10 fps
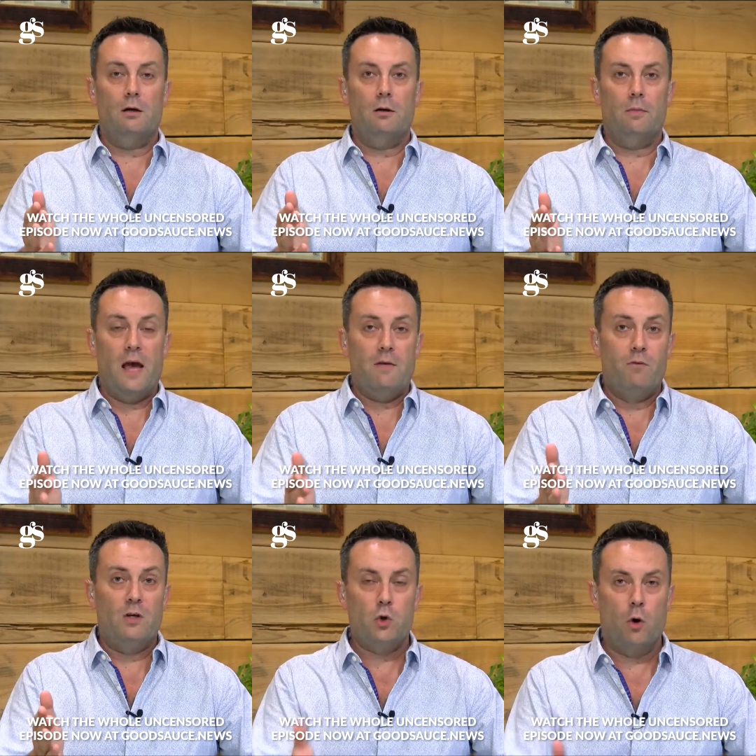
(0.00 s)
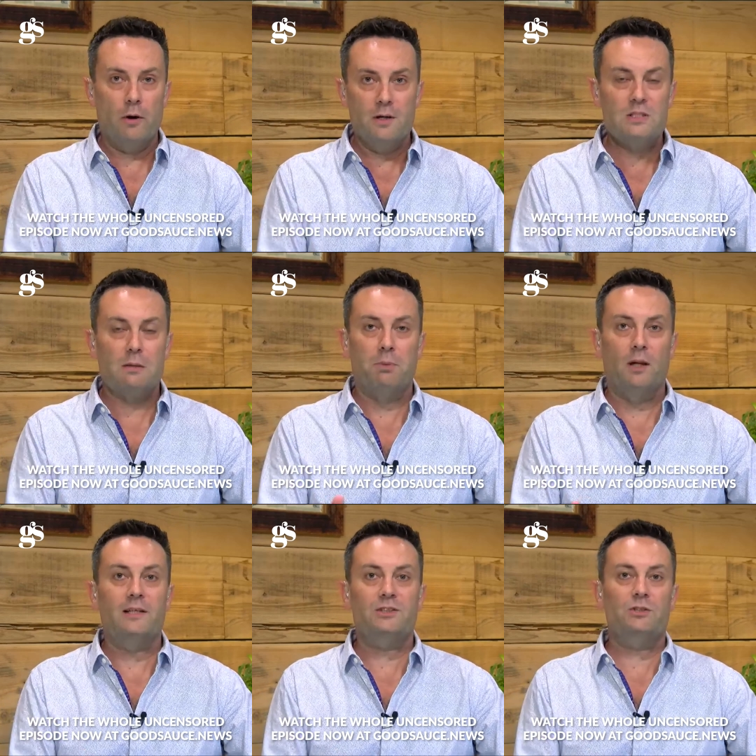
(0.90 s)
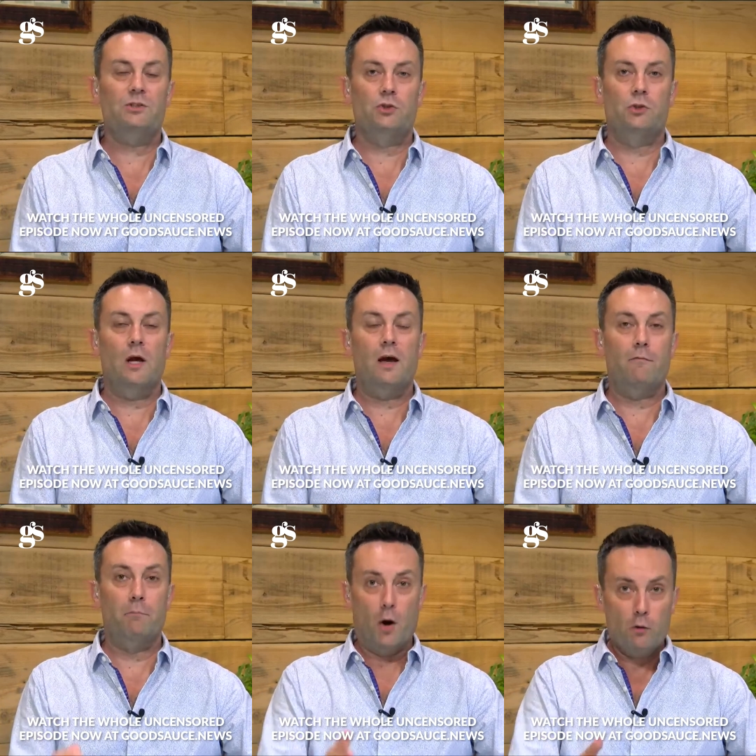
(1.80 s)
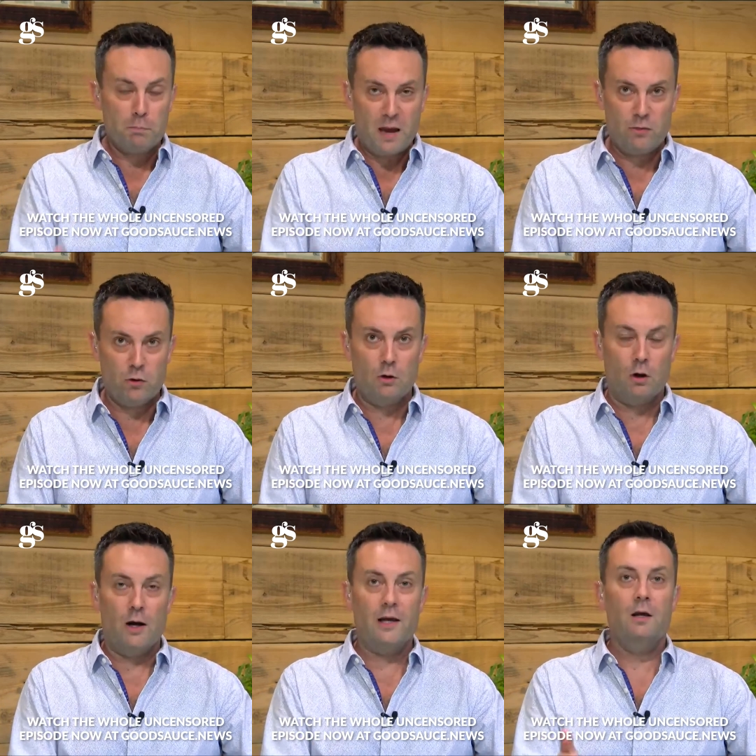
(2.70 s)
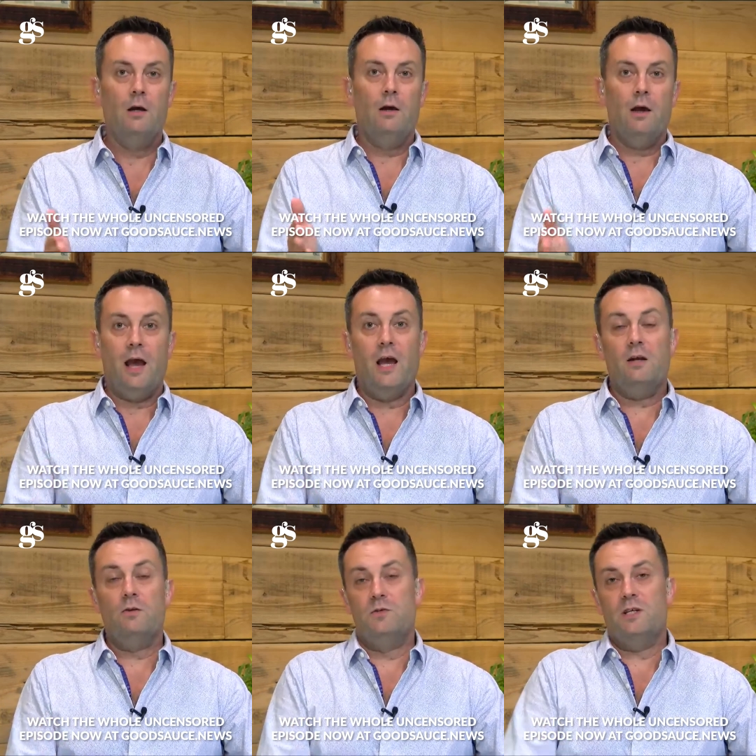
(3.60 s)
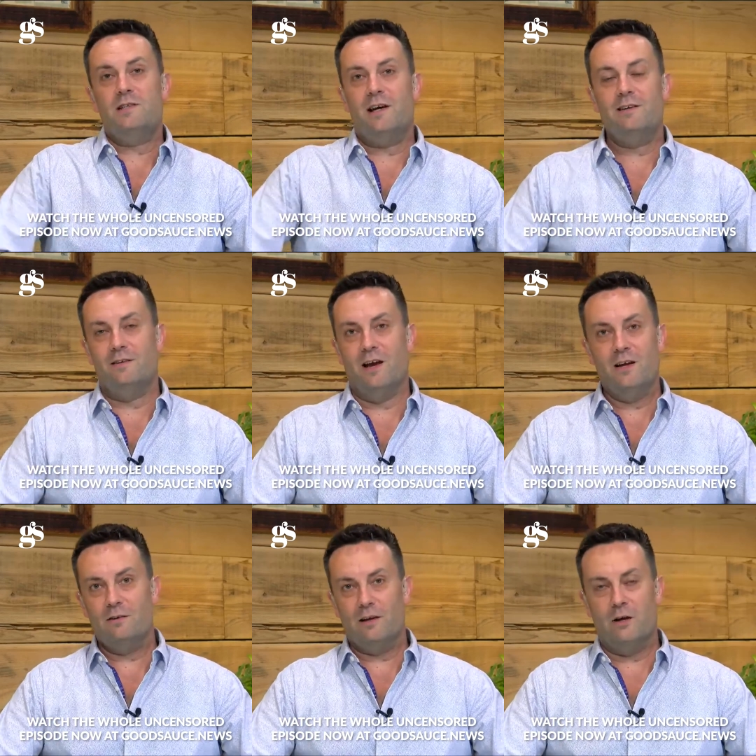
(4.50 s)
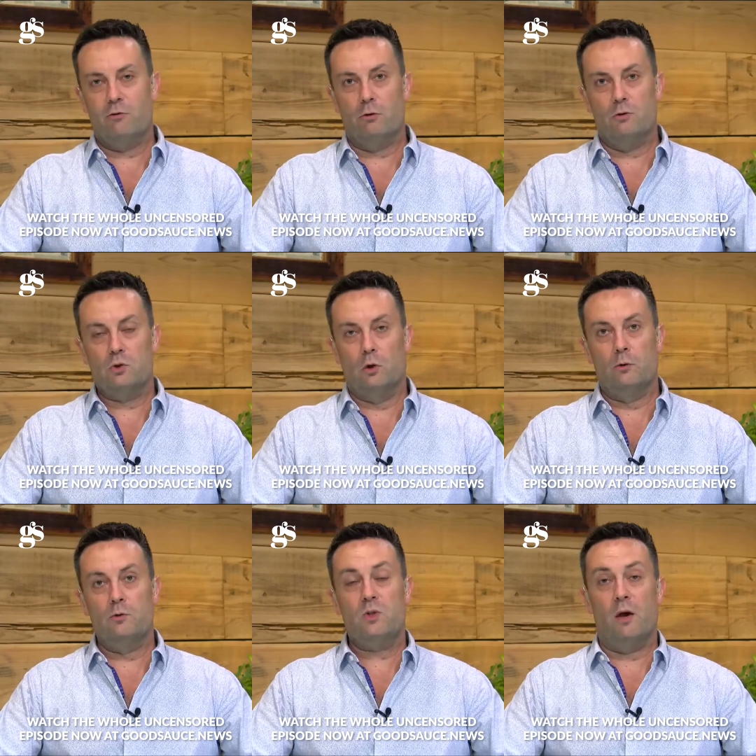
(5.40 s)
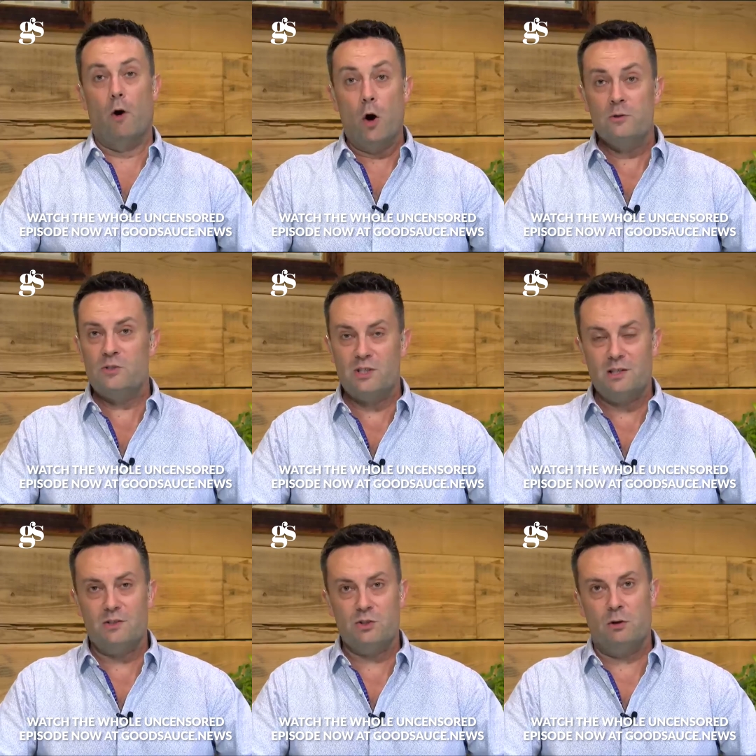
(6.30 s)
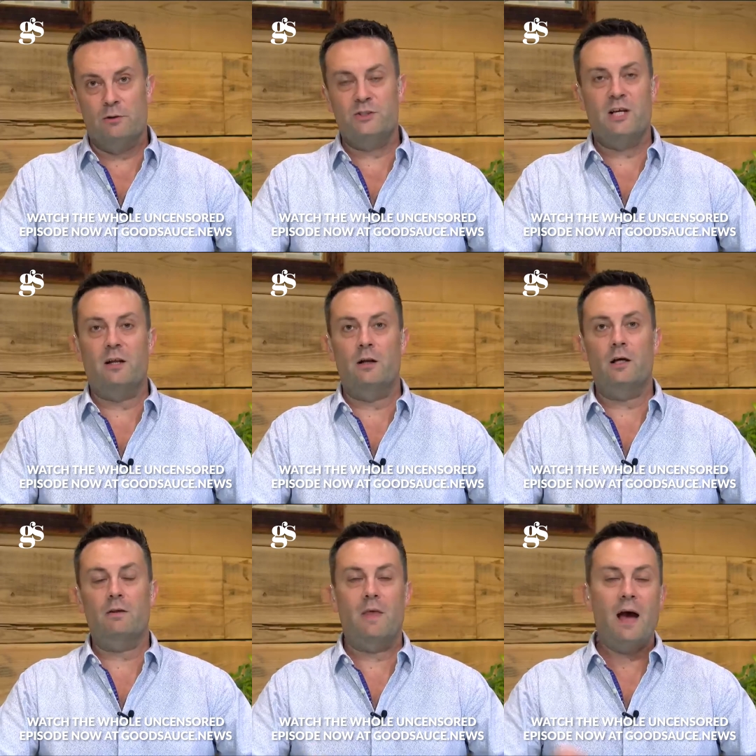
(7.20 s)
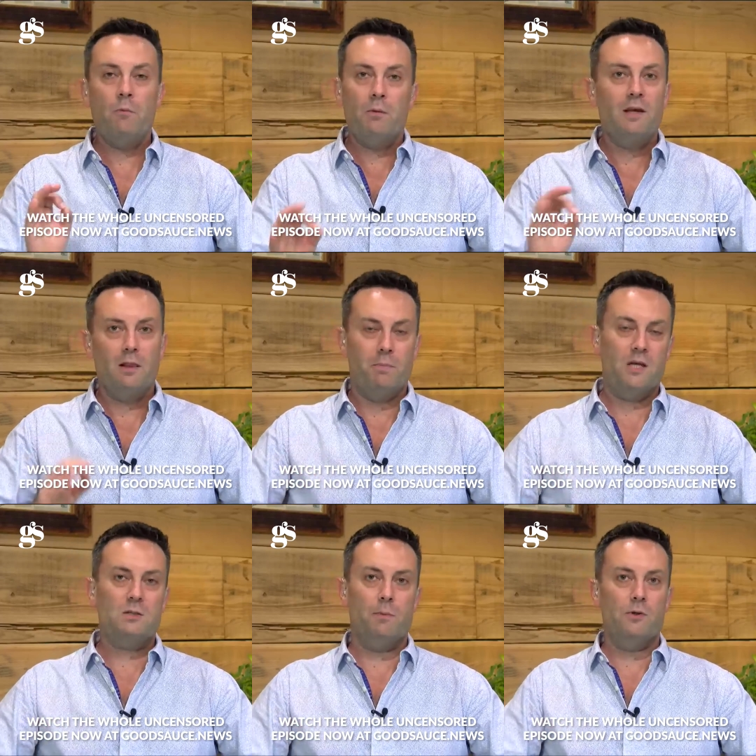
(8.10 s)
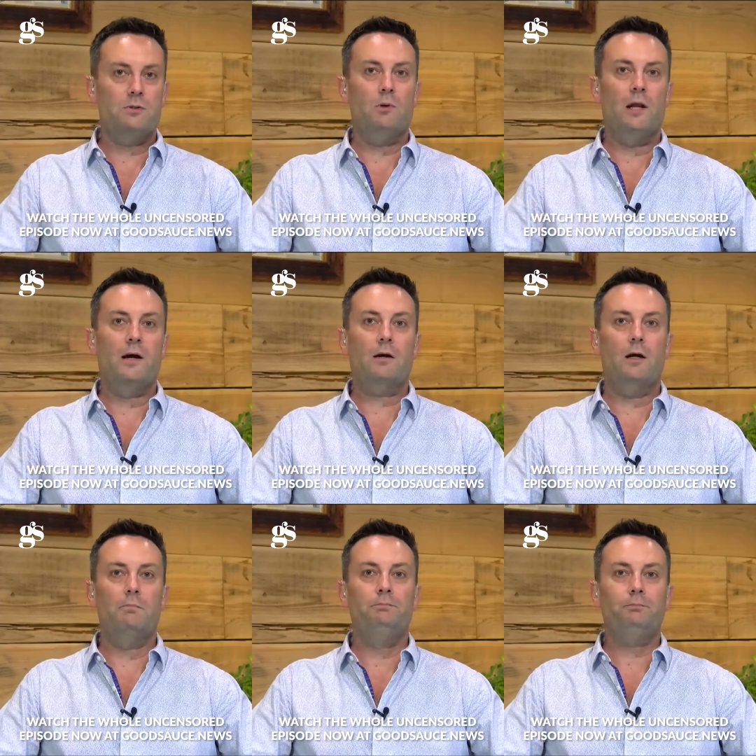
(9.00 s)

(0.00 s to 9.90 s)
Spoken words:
that Victorians are blessed to have both Matthew Guy and dictator Daniel Andrews lose their own seats on Saturday. That would be the best possible outcome.